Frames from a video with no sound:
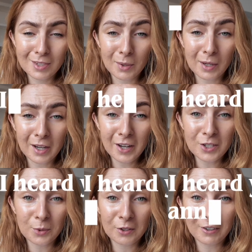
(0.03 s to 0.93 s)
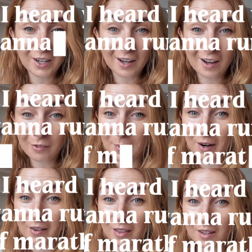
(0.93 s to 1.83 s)
So I heard you want to run a half
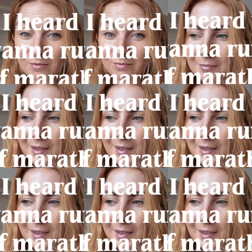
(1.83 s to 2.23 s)
marathon